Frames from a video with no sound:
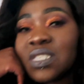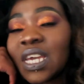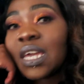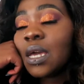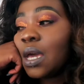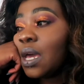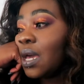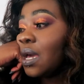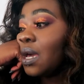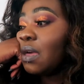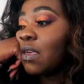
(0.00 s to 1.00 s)
day.
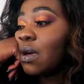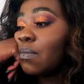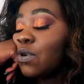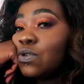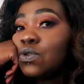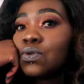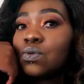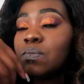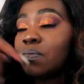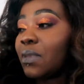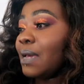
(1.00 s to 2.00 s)
And then I'm going to,
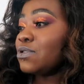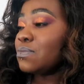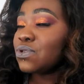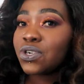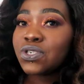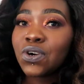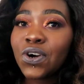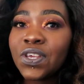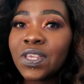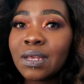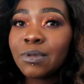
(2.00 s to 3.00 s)
my laptop's already on
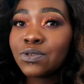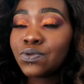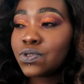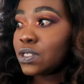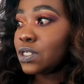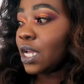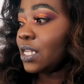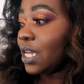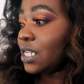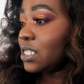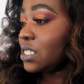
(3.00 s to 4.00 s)
and then I'm going to sit and
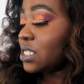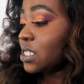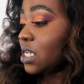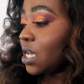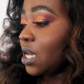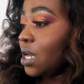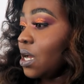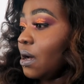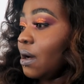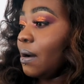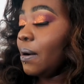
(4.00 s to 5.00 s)
edit.
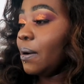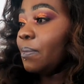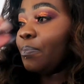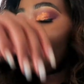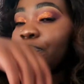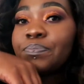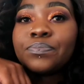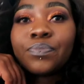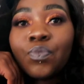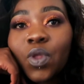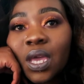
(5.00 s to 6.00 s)
Um,
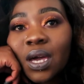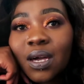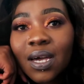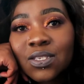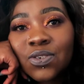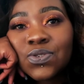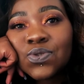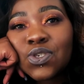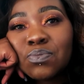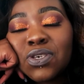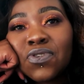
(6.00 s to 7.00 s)
yeah i told you is
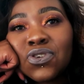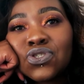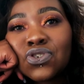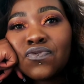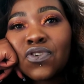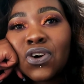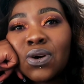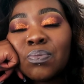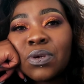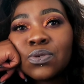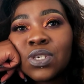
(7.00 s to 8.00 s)
gonna be a very short vlog
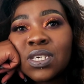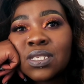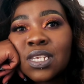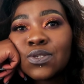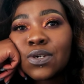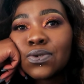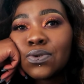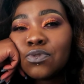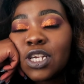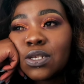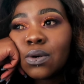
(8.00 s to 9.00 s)
compared to yesterday so i don't
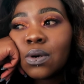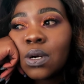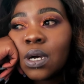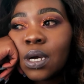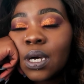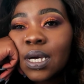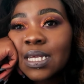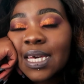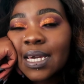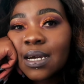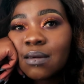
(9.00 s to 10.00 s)
really know
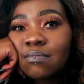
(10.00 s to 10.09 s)
like